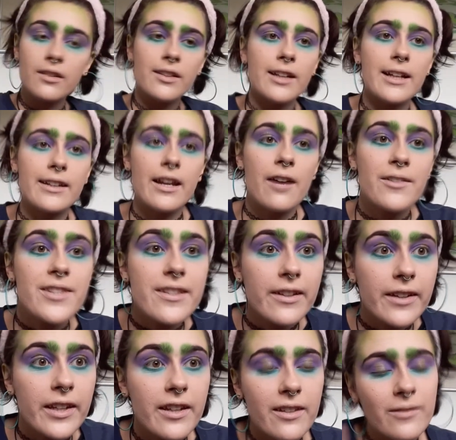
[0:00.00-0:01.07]
And now it's
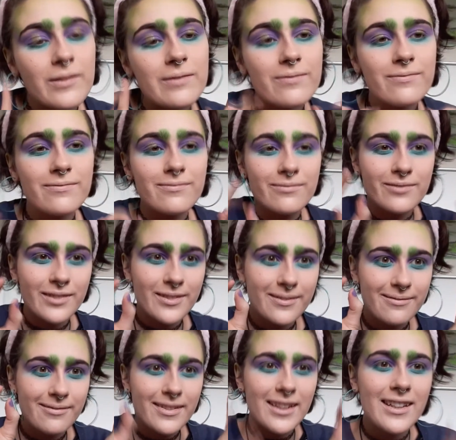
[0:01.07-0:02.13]
looking
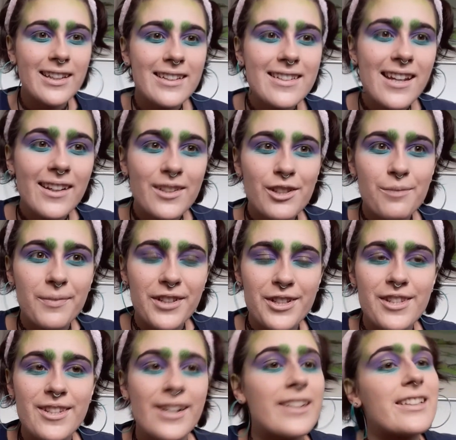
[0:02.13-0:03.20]
a touch more
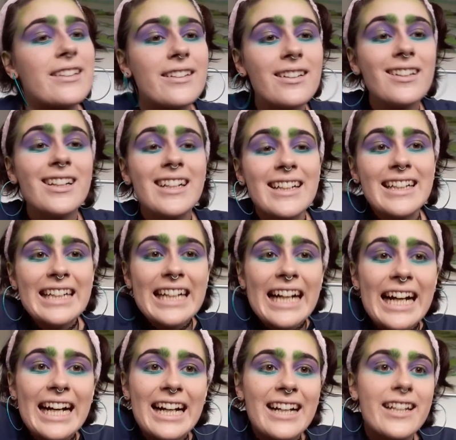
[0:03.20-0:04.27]
subtle,
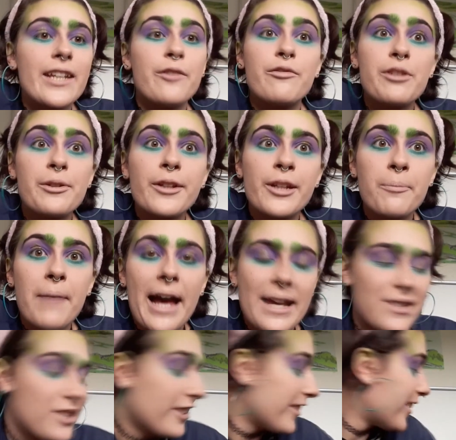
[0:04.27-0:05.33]
if you can
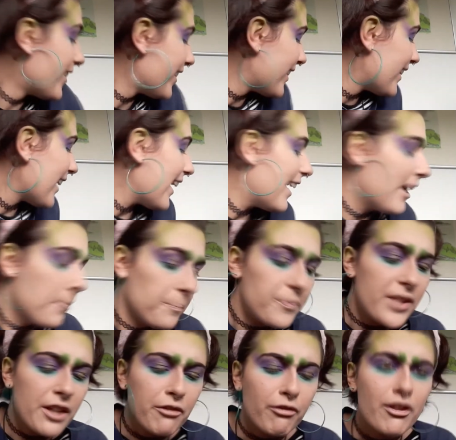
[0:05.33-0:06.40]
imagine.
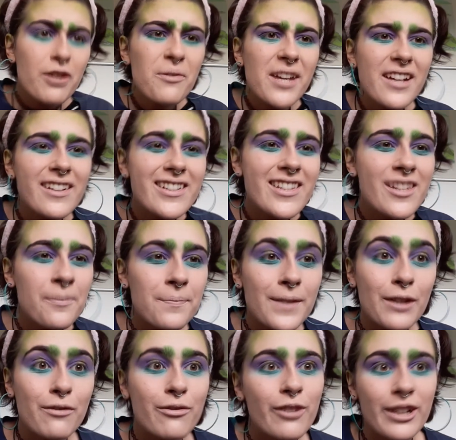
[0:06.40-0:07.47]
If you hear
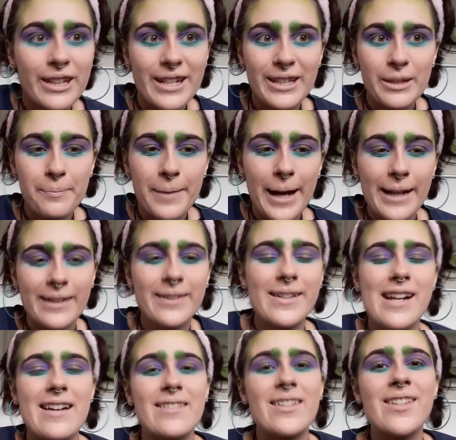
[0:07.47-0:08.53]
something funny in the
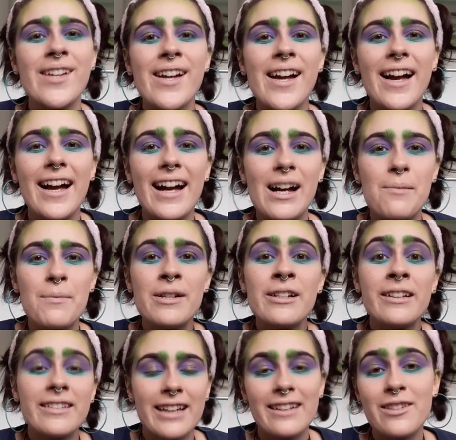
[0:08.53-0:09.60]
background,
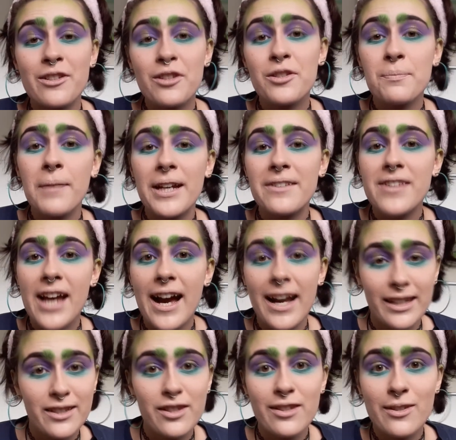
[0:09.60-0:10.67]
that's just my
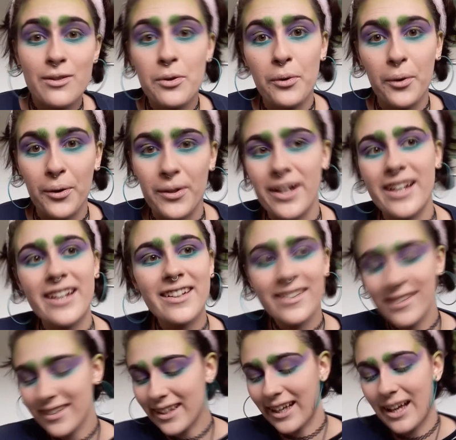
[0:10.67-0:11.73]
dad snoring.